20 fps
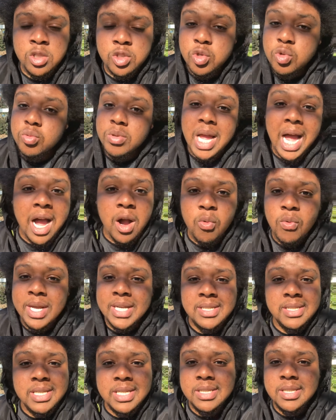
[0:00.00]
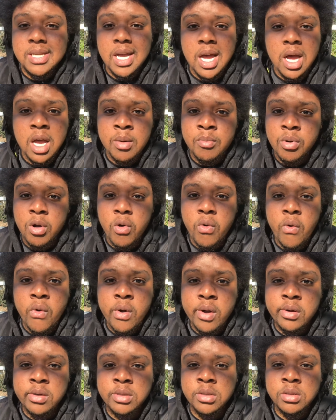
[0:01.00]
Do not waste this time, bro.
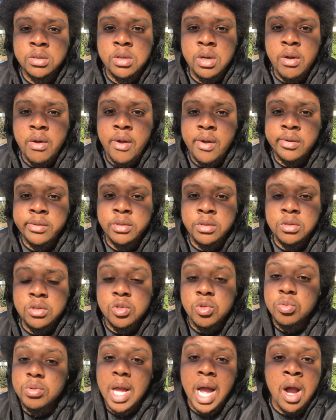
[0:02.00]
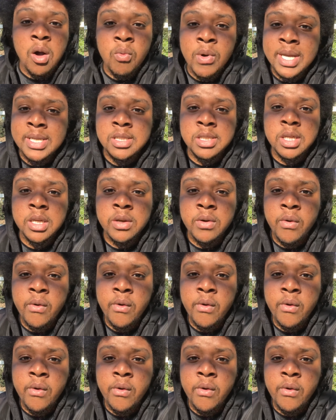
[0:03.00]
Do not waste it.